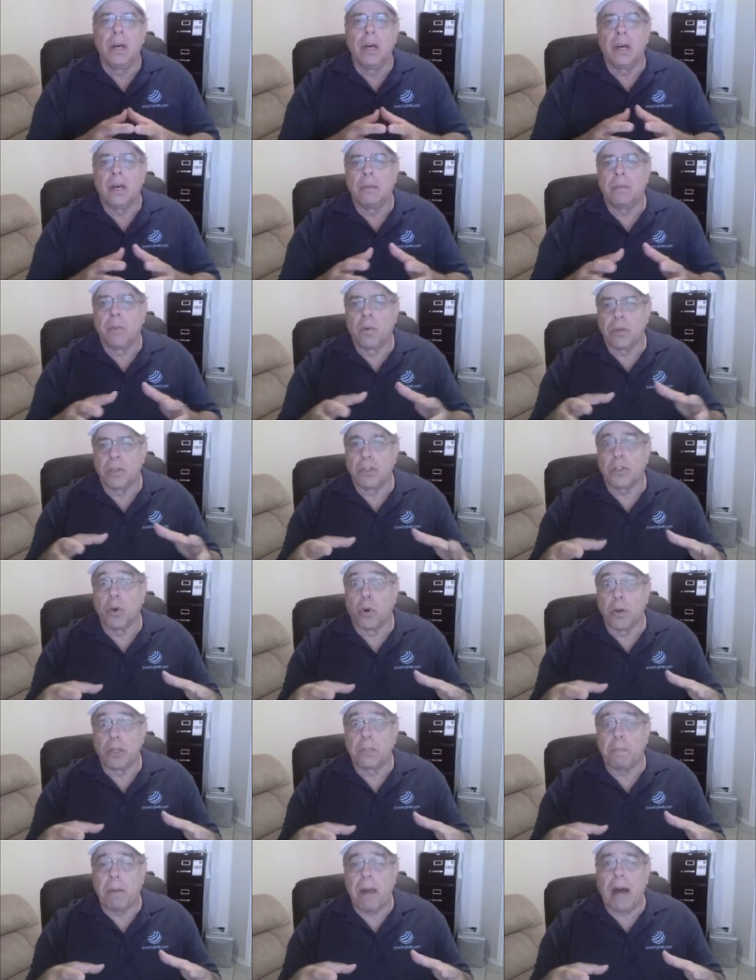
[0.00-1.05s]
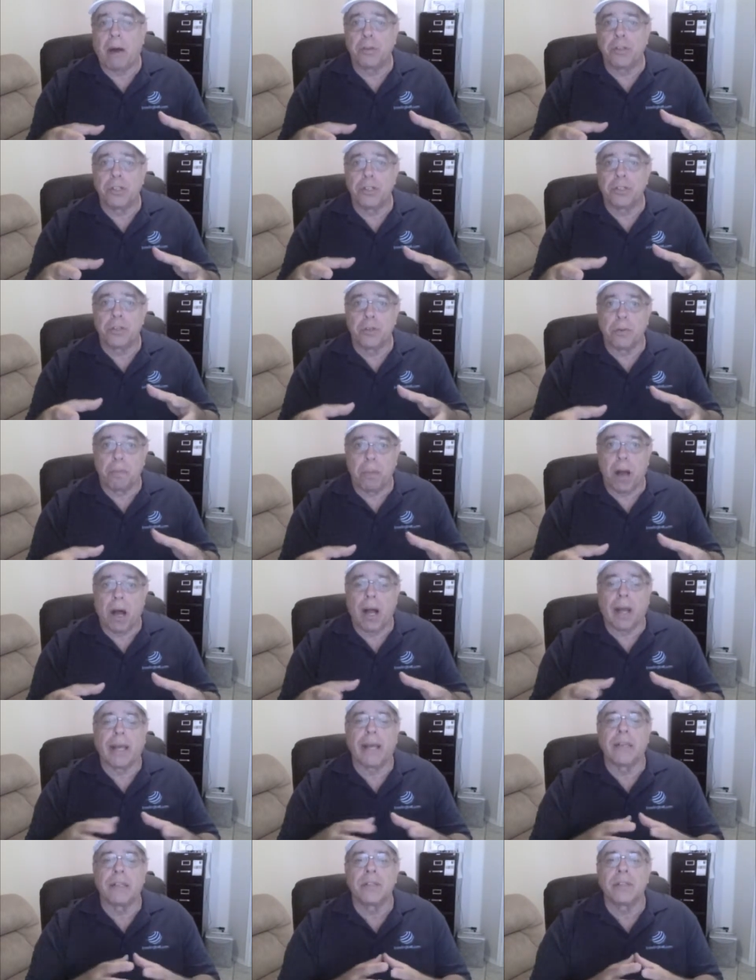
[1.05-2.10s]
uh, more storage pouches or
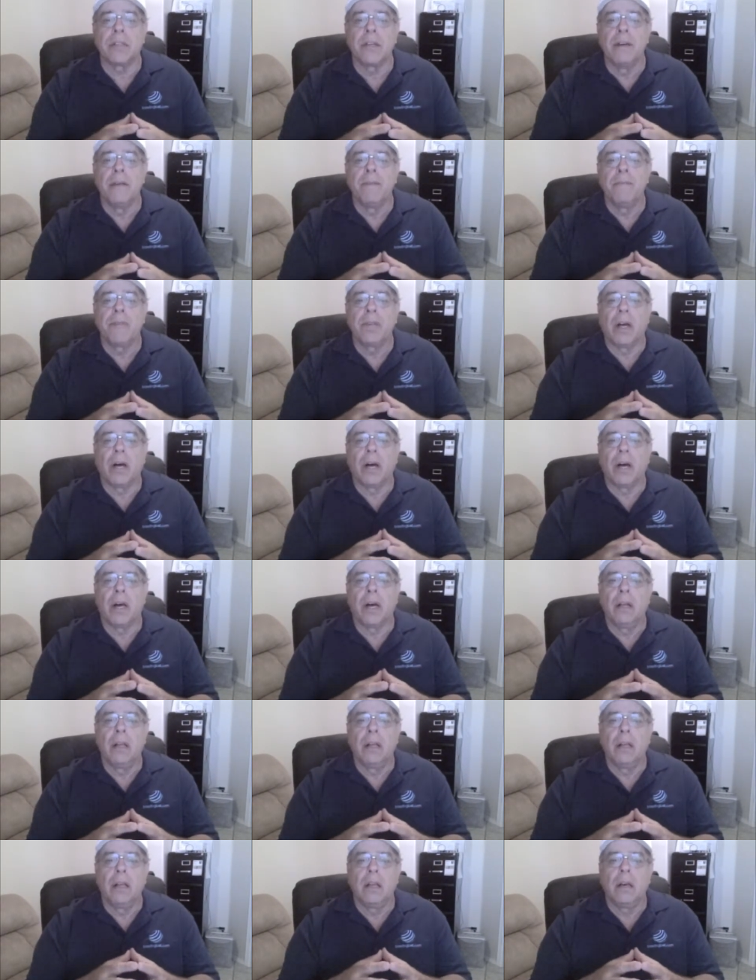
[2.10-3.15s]
pockets, uh,